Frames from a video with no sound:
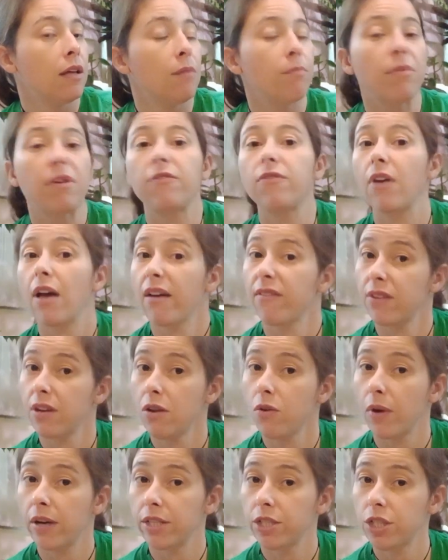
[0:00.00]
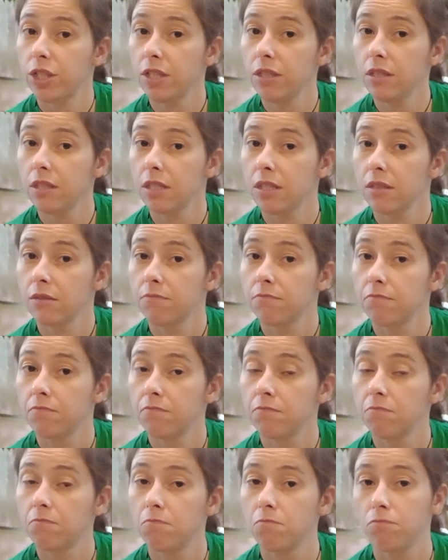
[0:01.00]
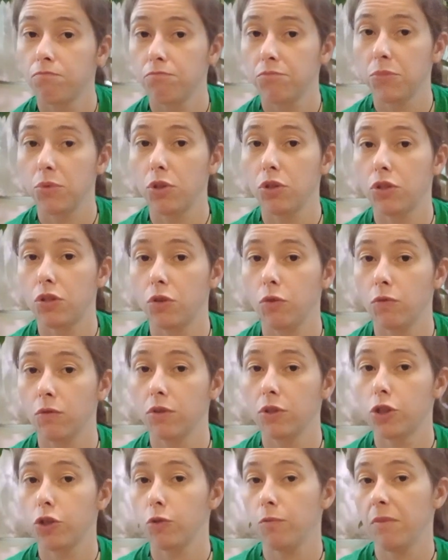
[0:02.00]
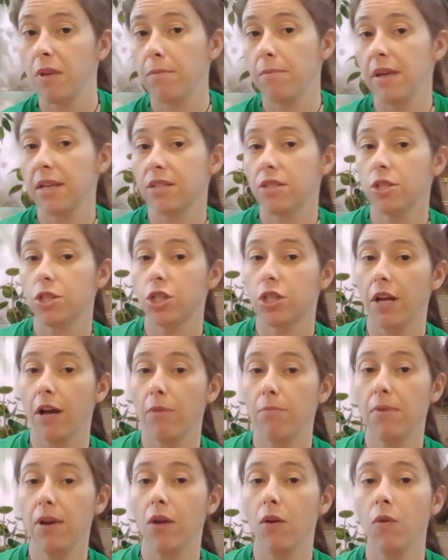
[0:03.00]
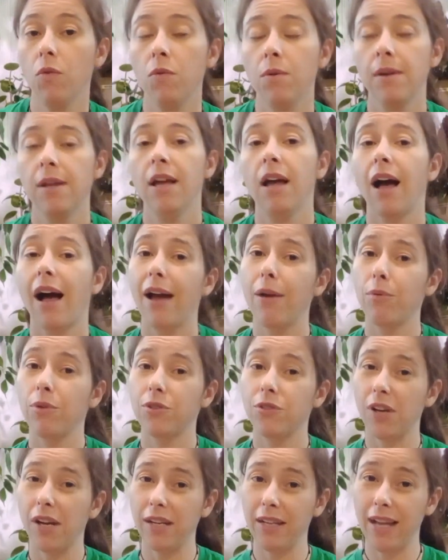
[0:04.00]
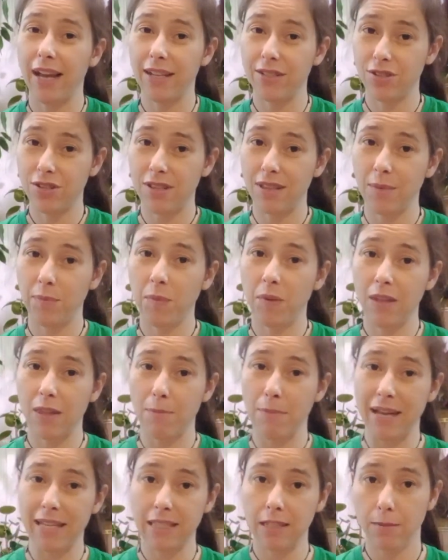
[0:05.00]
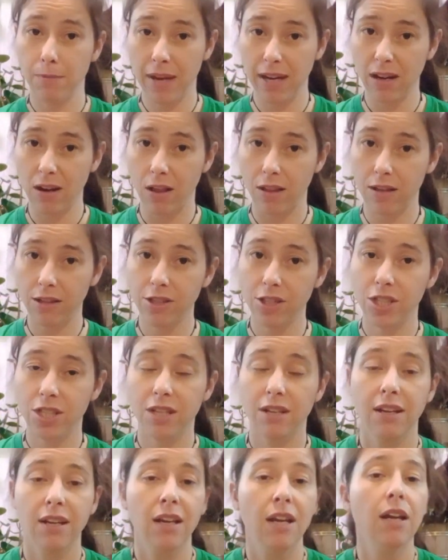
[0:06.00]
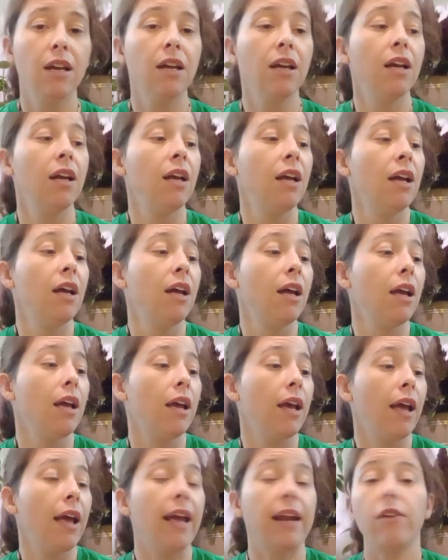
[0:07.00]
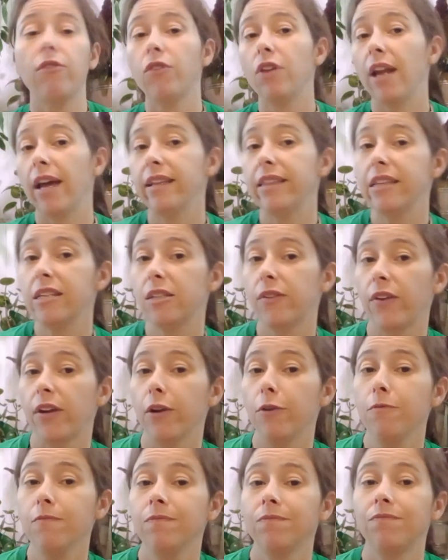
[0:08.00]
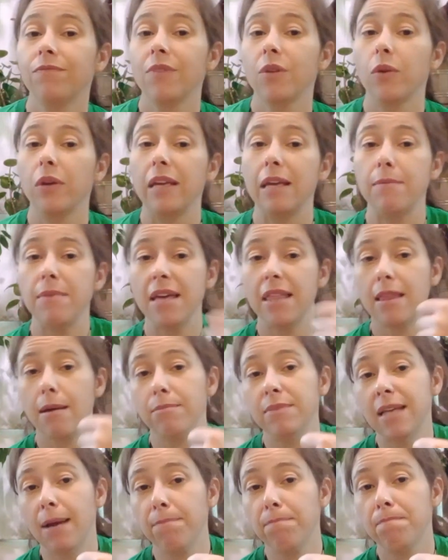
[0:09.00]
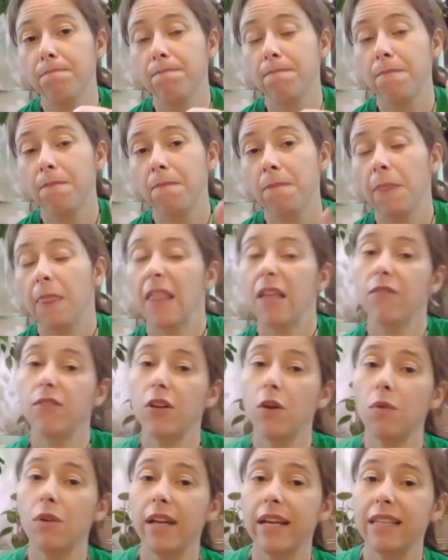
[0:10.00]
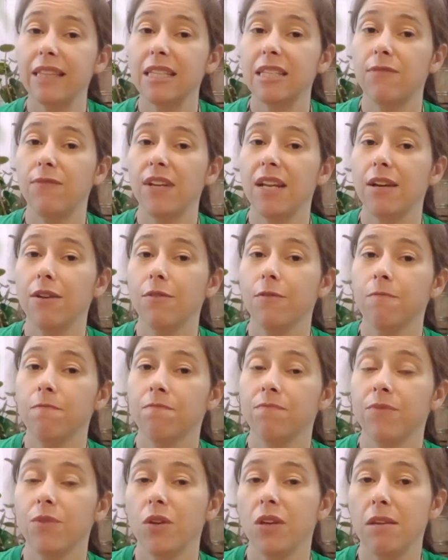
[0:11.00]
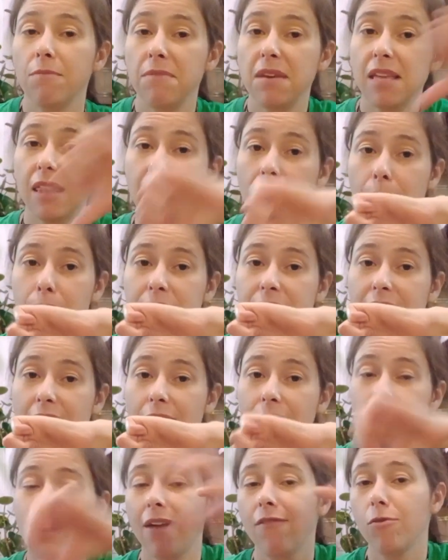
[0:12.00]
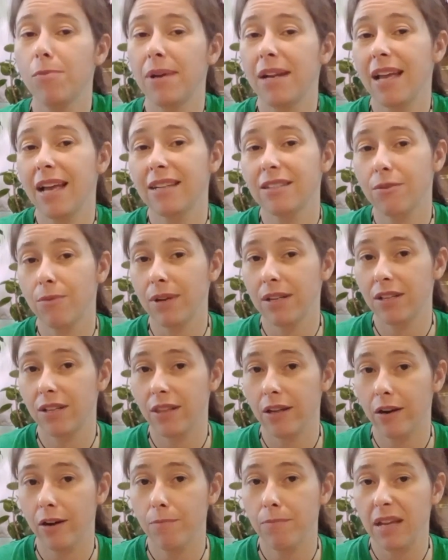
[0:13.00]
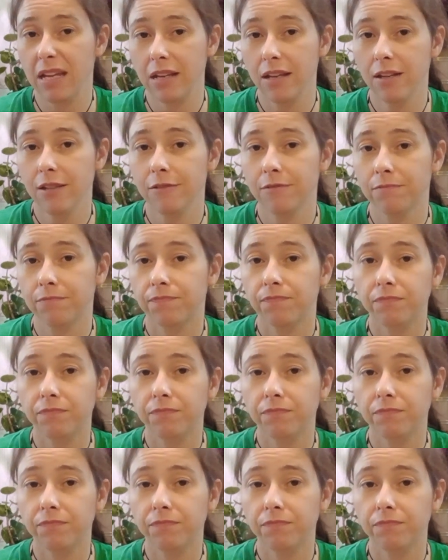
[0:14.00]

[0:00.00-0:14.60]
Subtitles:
But if you have any questions, shoot me a message down below. I will try to answer them to the best of my knowledge. And if you like this video, give me a thumbs up. If you don't like this video, give me a thumbs down. Everybody has a right to their opinion.